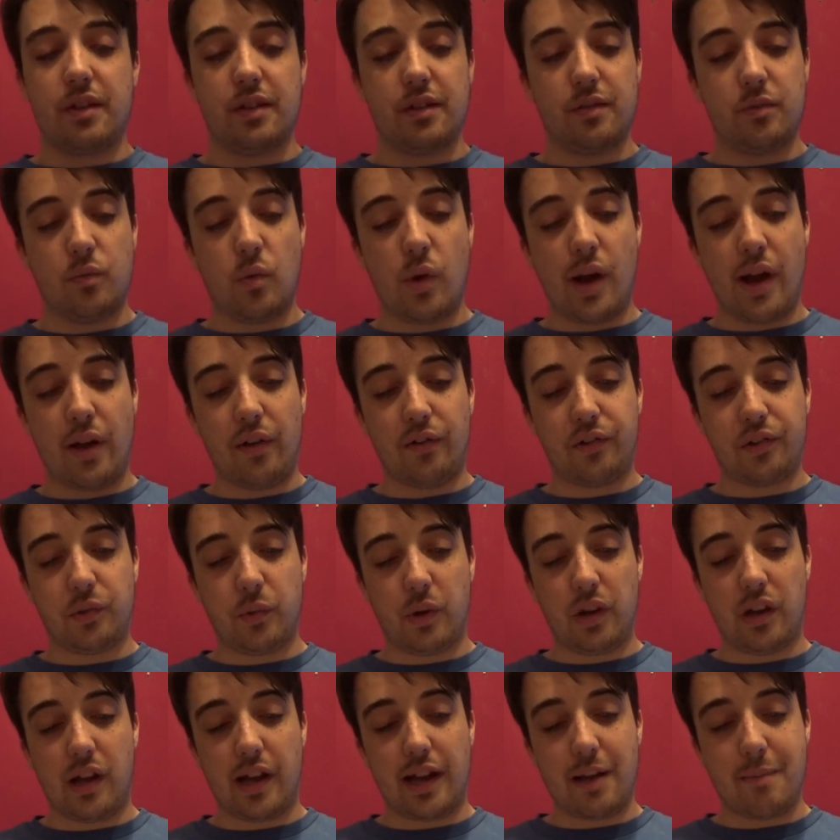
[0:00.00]
What else do I
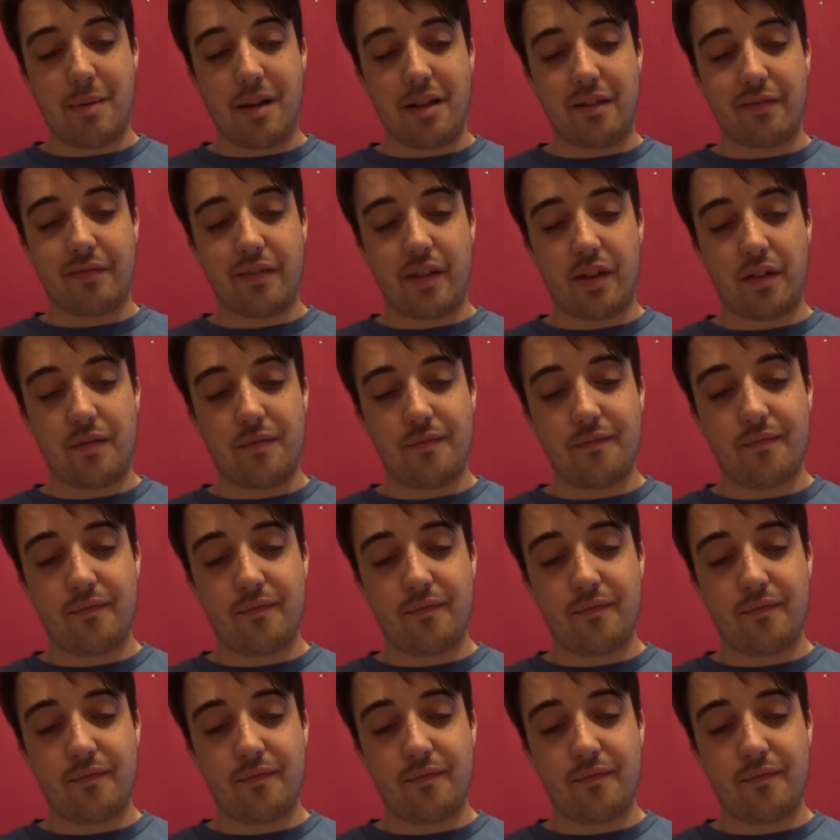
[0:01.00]
like about the phone?